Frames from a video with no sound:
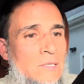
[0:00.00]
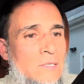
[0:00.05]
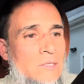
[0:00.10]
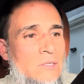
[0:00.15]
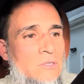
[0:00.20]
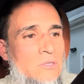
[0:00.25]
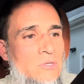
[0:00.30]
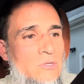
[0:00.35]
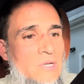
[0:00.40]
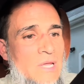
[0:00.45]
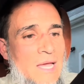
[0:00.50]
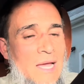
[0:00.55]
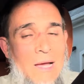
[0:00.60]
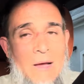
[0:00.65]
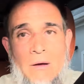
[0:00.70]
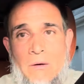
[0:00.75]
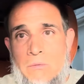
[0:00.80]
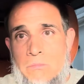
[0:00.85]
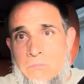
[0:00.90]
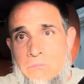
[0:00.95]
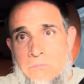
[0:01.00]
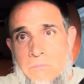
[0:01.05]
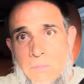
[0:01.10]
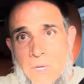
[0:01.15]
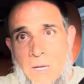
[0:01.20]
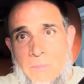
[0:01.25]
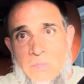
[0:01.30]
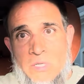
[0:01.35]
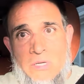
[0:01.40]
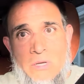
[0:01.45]
So now
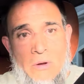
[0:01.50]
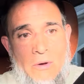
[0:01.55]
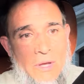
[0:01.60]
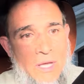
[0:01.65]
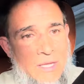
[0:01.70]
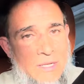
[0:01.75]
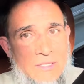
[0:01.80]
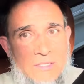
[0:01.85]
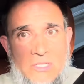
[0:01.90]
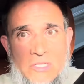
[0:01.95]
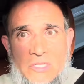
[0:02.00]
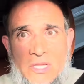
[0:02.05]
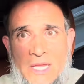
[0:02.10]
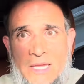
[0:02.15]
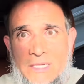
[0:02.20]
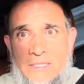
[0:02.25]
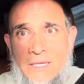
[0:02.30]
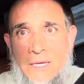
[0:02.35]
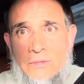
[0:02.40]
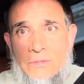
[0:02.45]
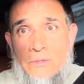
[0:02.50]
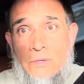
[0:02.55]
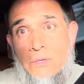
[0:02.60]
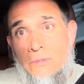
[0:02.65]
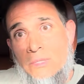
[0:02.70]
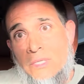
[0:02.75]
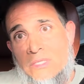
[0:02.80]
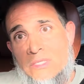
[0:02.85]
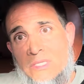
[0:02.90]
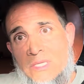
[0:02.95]
I'm gonna go ahead and just take it down the
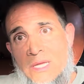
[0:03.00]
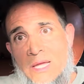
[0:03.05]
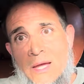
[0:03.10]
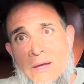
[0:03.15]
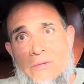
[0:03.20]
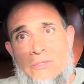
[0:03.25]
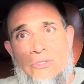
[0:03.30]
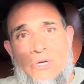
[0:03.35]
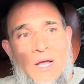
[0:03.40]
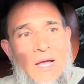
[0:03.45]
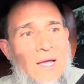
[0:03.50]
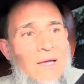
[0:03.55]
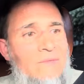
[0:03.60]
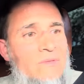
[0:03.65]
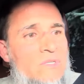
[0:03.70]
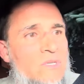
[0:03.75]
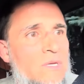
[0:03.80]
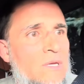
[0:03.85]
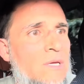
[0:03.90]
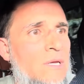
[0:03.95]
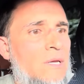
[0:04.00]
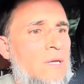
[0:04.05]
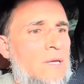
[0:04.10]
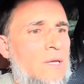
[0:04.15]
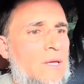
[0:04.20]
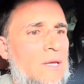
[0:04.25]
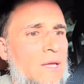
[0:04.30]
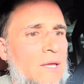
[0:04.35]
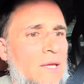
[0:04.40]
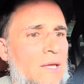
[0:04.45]
road. Let's see how it drives
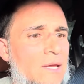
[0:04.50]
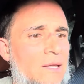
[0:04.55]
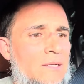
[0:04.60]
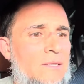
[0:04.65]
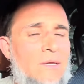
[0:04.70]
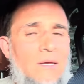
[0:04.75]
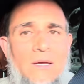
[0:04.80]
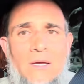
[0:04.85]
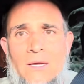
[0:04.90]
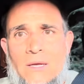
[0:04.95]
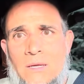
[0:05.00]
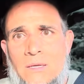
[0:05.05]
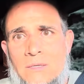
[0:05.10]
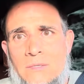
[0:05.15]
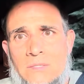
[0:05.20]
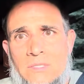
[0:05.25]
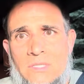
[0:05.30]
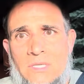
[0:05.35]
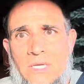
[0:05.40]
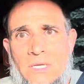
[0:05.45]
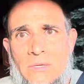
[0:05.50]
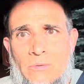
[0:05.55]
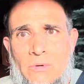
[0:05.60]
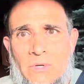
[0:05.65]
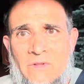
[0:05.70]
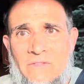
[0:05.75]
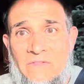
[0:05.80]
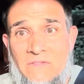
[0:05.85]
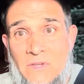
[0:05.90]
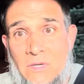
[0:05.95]
and see what
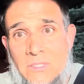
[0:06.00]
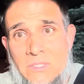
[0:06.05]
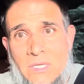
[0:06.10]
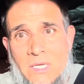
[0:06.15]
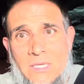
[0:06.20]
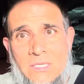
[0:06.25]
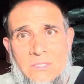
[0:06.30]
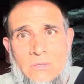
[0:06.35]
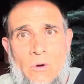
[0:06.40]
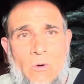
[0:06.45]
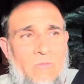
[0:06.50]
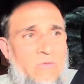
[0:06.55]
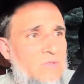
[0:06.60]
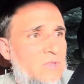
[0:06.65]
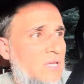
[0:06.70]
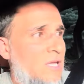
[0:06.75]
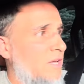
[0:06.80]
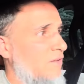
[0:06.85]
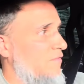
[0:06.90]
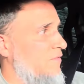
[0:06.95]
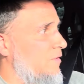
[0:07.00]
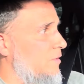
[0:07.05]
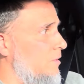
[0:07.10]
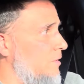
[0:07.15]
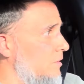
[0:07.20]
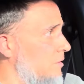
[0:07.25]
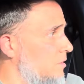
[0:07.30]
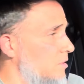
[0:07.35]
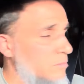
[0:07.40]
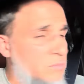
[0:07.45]
it feels like. So hopefully I feel a
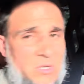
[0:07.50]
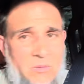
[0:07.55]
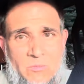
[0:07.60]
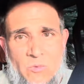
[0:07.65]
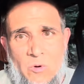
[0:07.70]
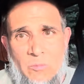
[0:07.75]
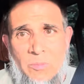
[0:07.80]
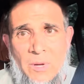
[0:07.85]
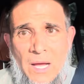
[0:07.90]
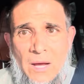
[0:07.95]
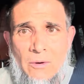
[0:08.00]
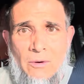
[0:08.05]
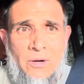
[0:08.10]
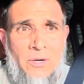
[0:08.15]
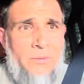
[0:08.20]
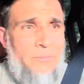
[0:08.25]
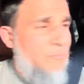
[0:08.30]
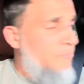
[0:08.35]
little bit more power,